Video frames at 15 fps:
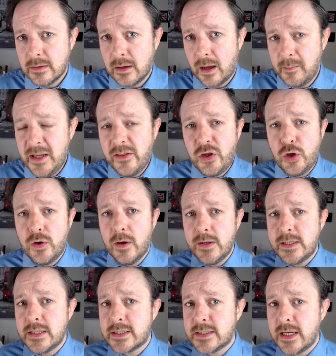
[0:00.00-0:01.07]
I mean, the
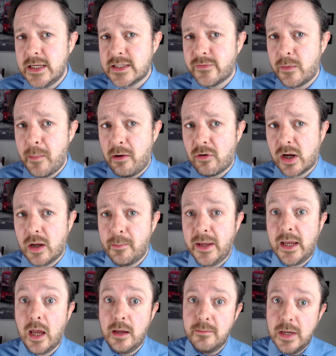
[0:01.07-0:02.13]
United States of America
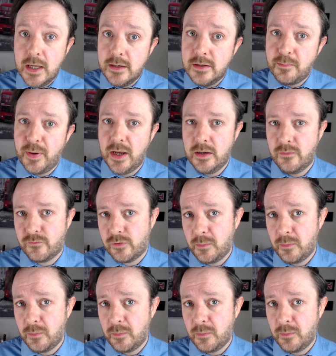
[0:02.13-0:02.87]
became independent